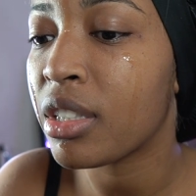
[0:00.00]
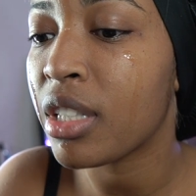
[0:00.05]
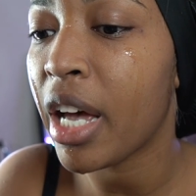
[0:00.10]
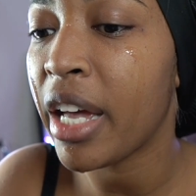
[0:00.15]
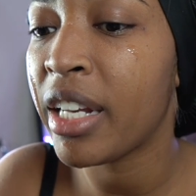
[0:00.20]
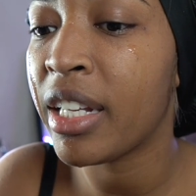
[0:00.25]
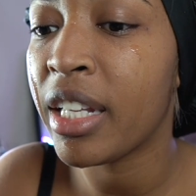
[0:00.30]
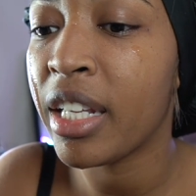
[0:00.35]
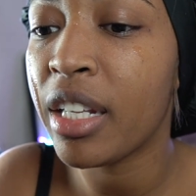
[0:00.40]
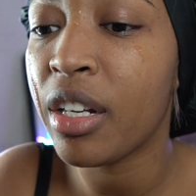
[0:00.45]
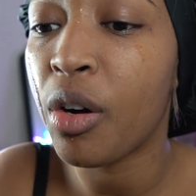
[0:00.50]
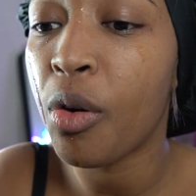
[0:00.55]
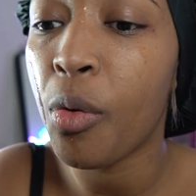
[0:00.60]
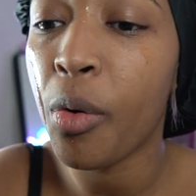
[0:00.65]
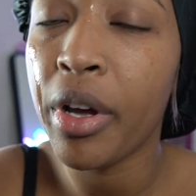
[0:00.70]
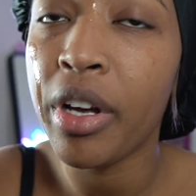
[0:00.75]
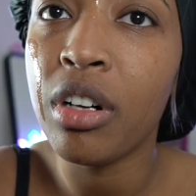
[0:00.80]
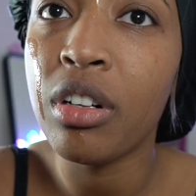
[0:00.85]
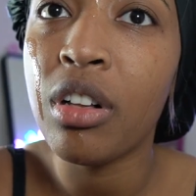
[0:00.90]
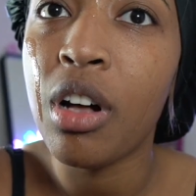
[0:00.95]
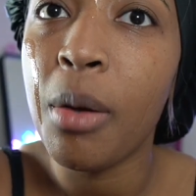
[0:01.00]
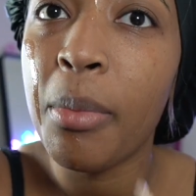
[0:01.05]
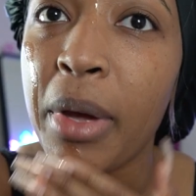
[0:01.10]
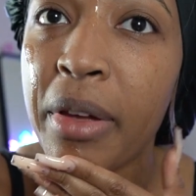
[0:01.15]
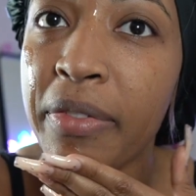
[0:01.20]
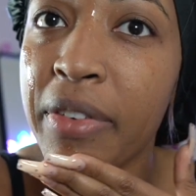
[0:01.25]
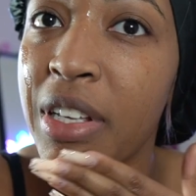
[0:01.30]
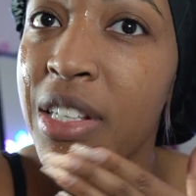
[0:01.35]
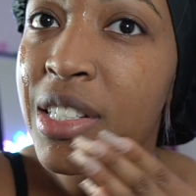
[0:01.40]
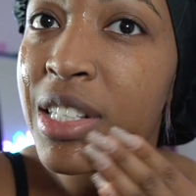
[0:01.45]
I need an oil on my
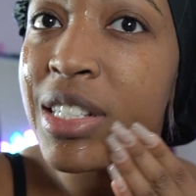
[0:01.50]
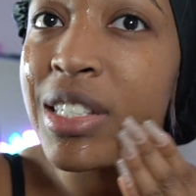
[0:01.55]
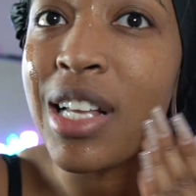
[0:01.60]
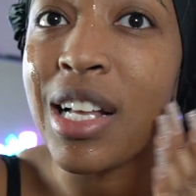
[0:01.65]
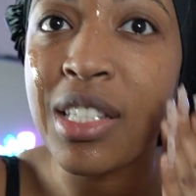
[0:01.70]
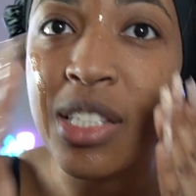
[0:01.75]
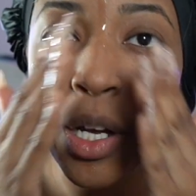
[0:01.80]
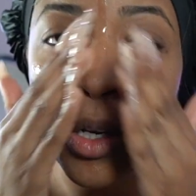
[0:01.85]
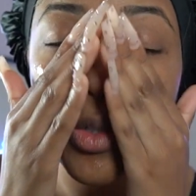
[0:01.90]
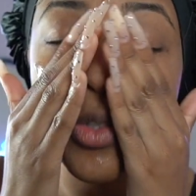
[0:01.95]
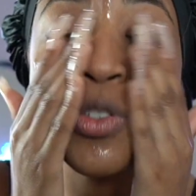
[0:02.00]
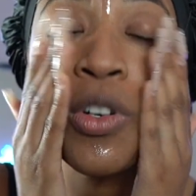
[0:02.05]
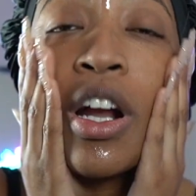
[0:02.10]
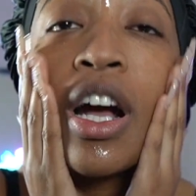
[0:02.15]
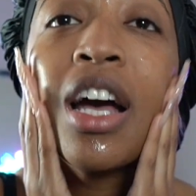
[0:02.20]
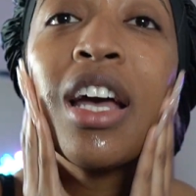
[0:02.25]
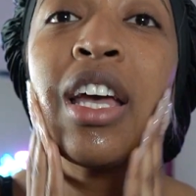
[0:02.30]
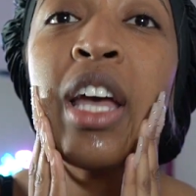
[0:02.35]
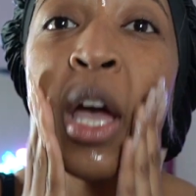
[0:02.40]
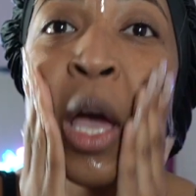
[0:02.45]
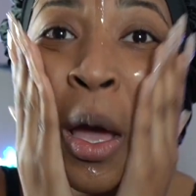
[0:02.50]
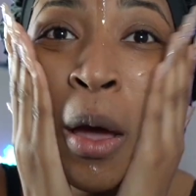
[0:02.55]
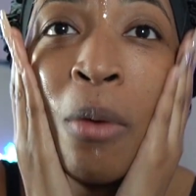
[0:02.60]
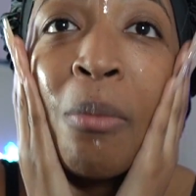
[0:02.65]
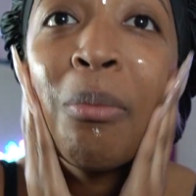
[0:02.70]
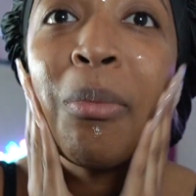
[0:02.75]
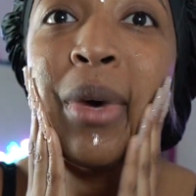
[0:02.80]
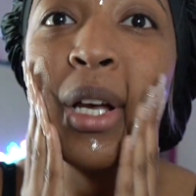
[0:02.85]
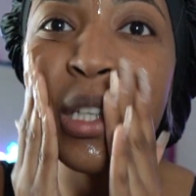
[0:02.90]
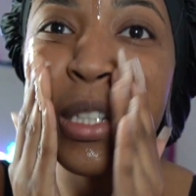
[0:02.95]
face because that's how dry
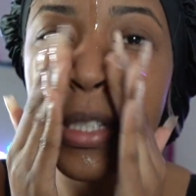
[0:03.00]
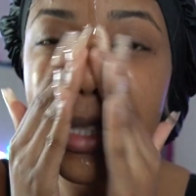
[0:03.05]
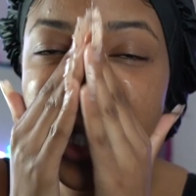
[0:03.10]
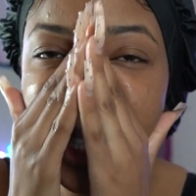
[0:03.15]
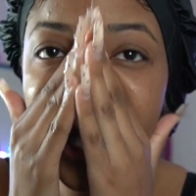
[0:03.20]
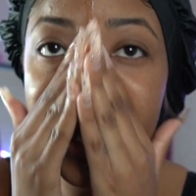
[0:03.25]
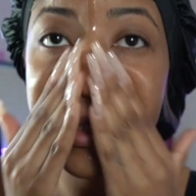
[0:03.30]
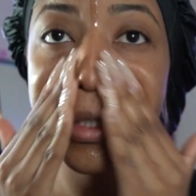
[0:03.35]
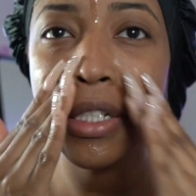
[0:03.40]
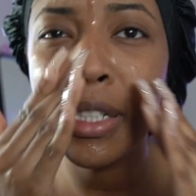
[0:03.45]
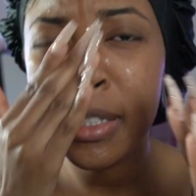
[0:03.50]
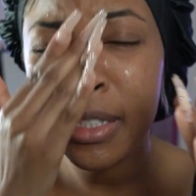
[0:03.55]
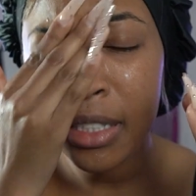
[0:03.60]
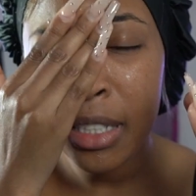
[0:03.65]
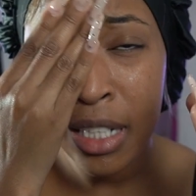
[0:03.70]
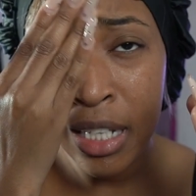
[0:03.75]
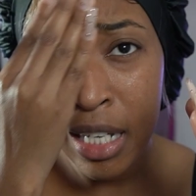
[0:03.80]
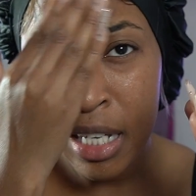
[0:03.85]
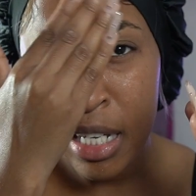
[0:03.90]
my skin is.